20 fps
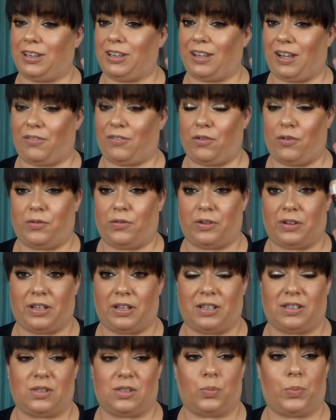thankful for
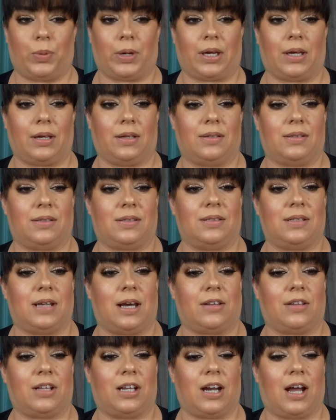this, because now
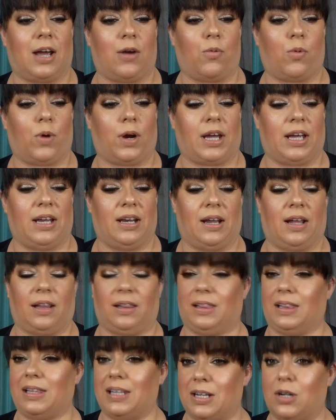that I work it a
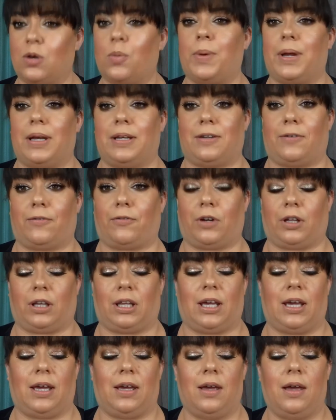little bit
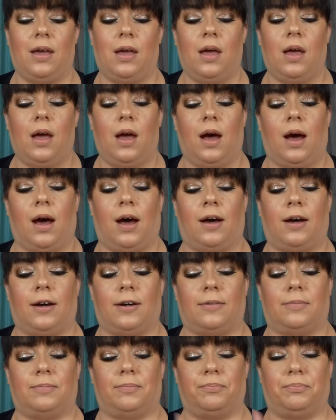differently,
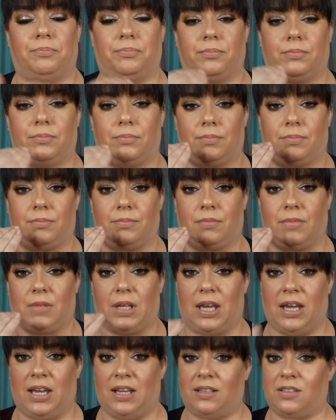
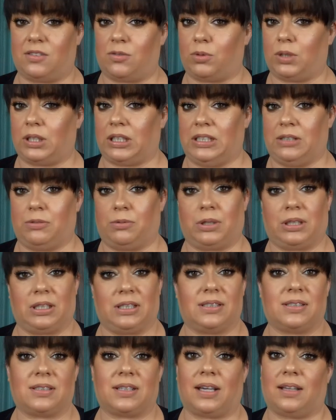it's really, really
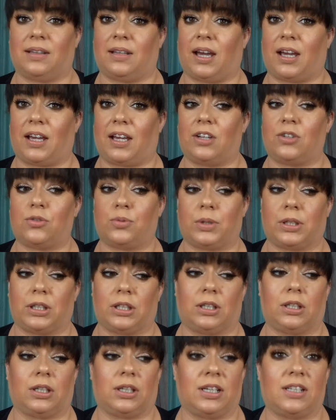skin-like. It's really
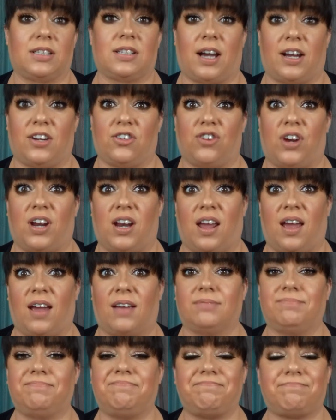good. It's hydrating.
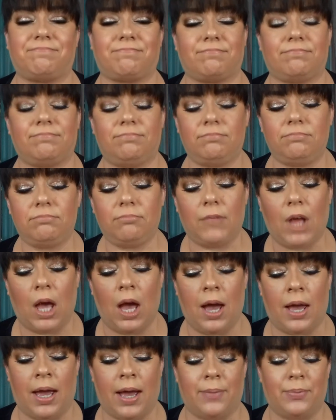
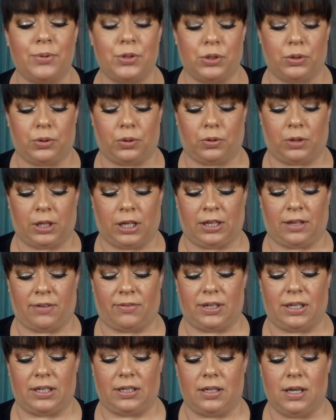I absolutely love
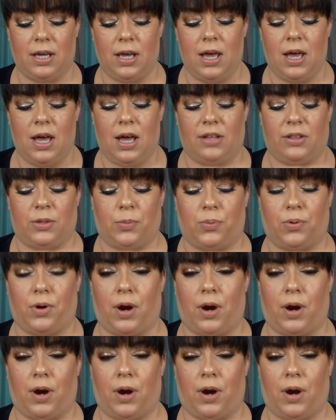it. The